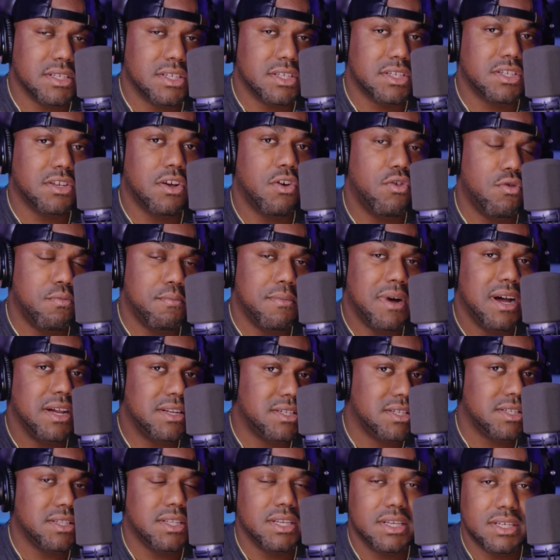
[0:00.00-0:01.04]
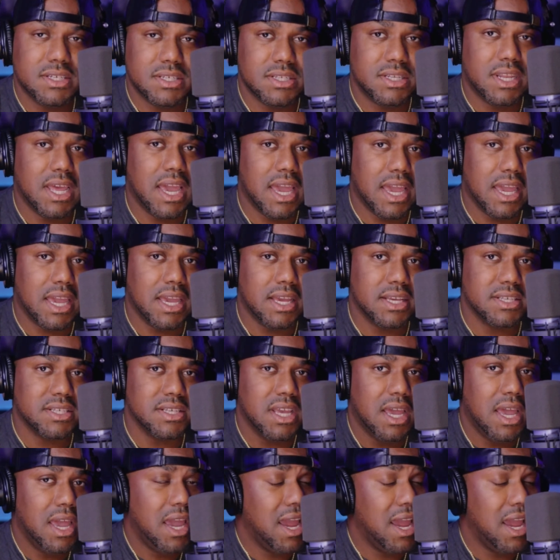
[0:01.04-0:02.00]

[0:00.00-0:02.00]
so much these days.